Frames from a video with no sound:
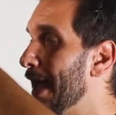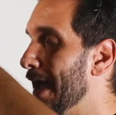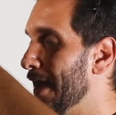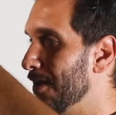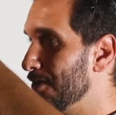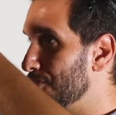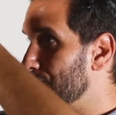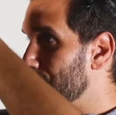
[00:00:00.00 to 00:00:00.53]

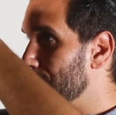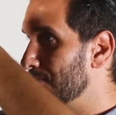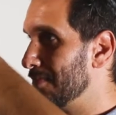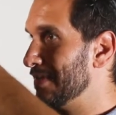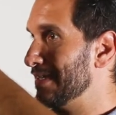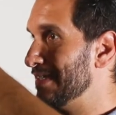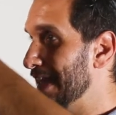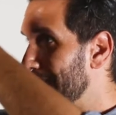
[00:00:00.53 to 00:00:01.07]
and
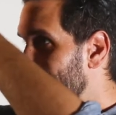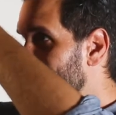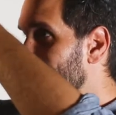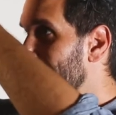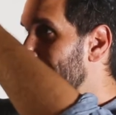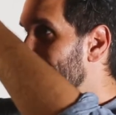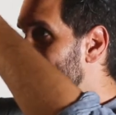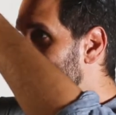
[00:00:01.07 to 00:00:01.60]
say it
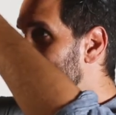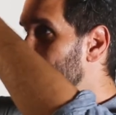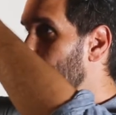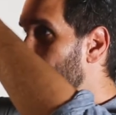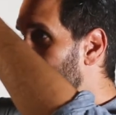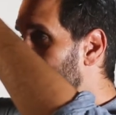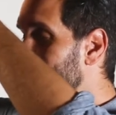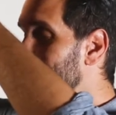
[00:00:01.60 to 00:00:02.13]
again, this is
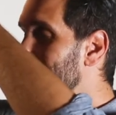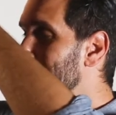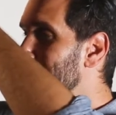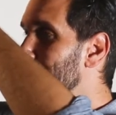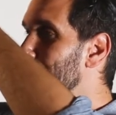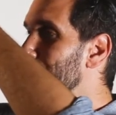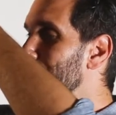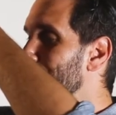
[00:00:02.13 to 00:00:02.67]
all I need to
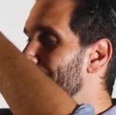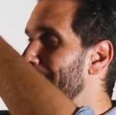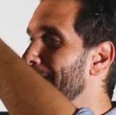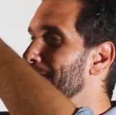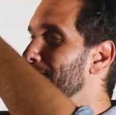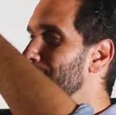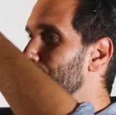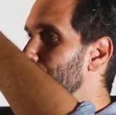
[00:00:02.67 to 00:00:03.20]
do to
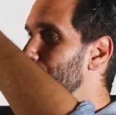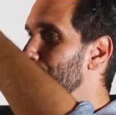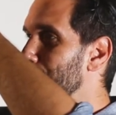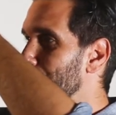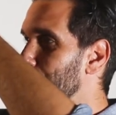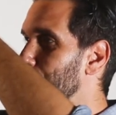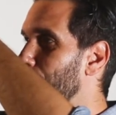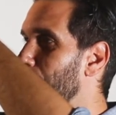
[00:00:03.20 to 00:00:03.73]
find the
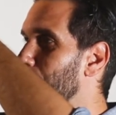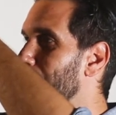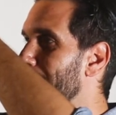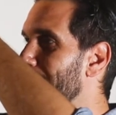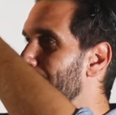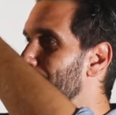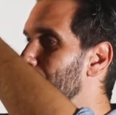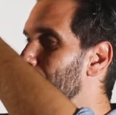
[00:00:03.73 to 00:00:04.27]
solution to the problem
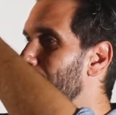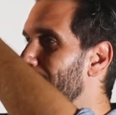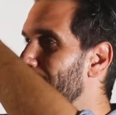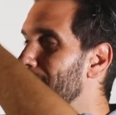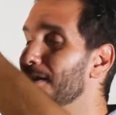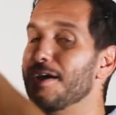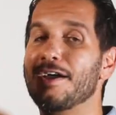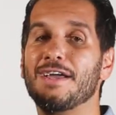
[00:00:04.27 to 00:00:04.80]
I have in
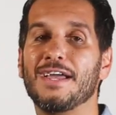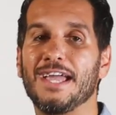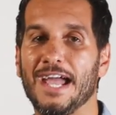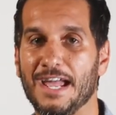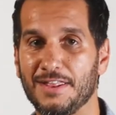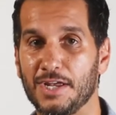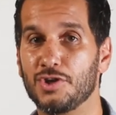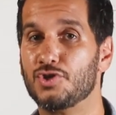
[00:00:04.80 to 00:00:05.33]
mind,
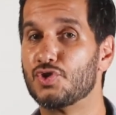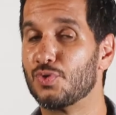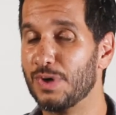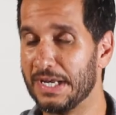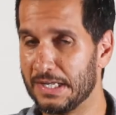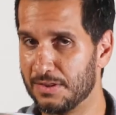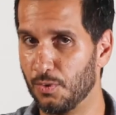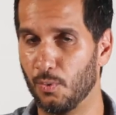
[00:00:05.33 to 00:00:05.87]
and then
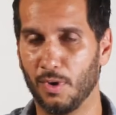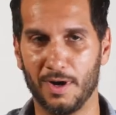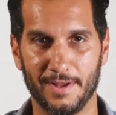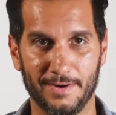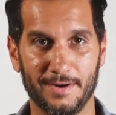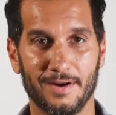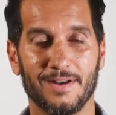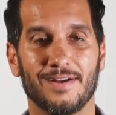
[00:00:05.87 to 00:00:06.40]
drink the
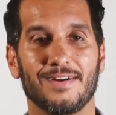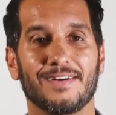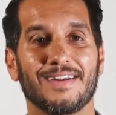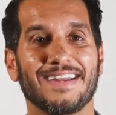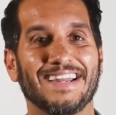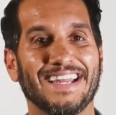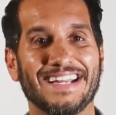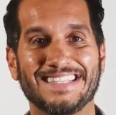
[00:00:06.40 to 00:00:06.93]
water.
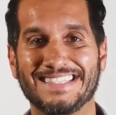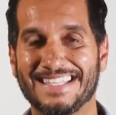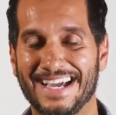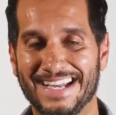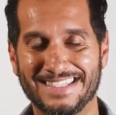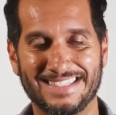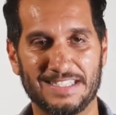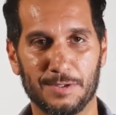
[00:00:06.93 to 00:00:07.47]
It's
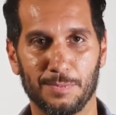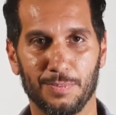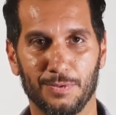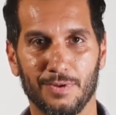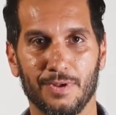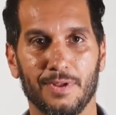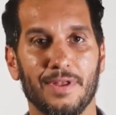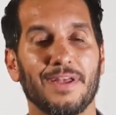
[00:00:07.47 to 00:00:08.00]
that
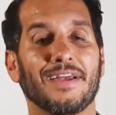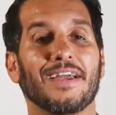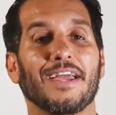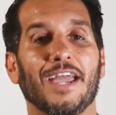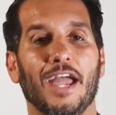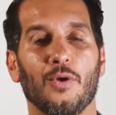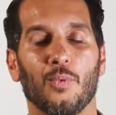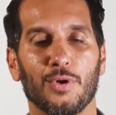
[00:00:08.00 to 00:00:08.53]
simple.
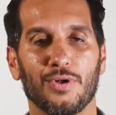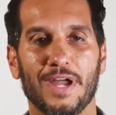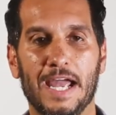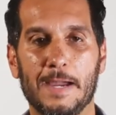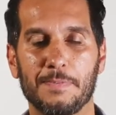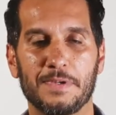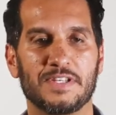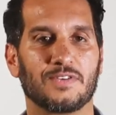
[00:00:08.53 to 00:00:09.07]
And what will
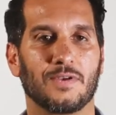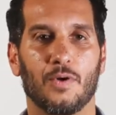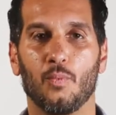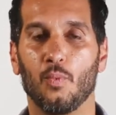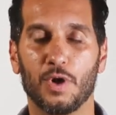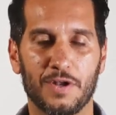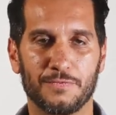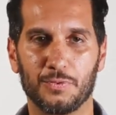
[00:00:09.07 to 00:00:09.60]
happen is
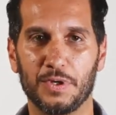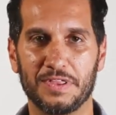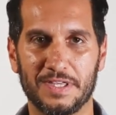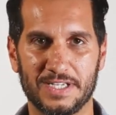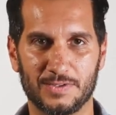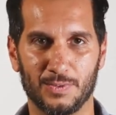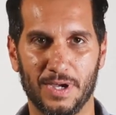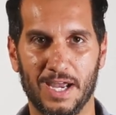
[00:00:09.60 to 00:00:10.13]
one of three
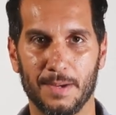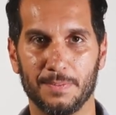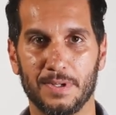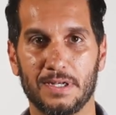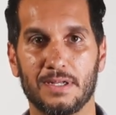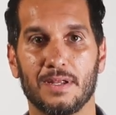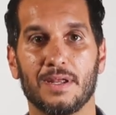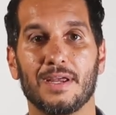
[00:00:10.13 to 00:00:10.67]
things will
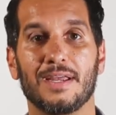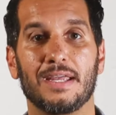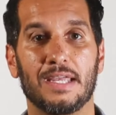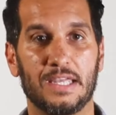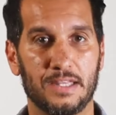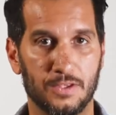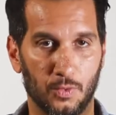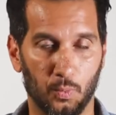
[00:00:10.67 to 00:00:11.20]
happen.
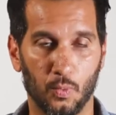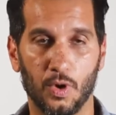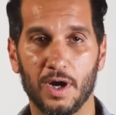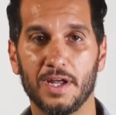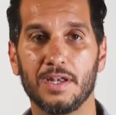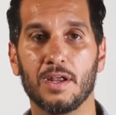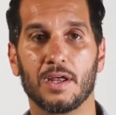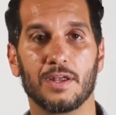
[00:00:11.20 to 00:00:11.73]
Either
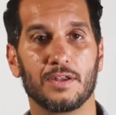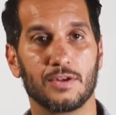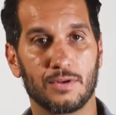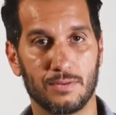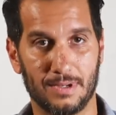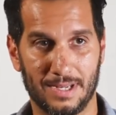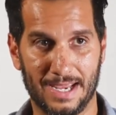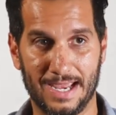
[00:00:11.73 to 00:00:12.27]
one,
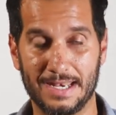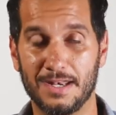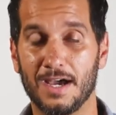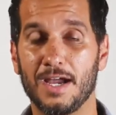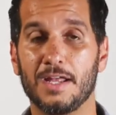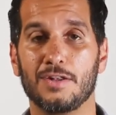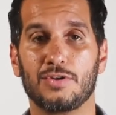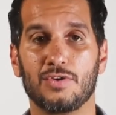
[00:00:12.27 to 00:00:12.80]
at
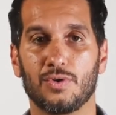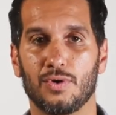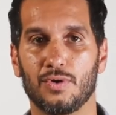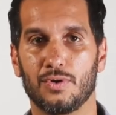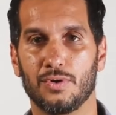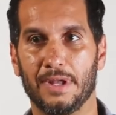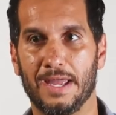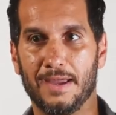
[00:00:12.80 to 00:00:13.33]
night
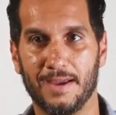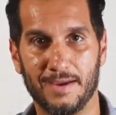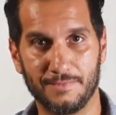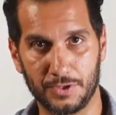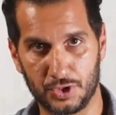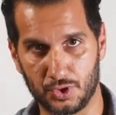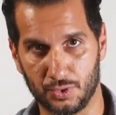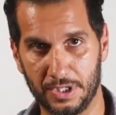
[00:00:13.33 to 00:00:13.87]
you'll
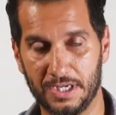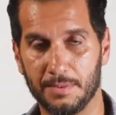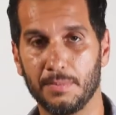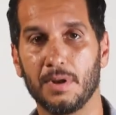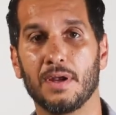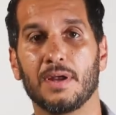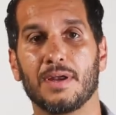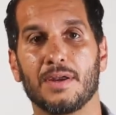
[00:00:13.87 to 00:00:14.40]
have a
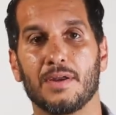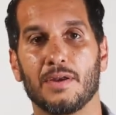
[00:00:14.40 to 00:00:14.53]
dream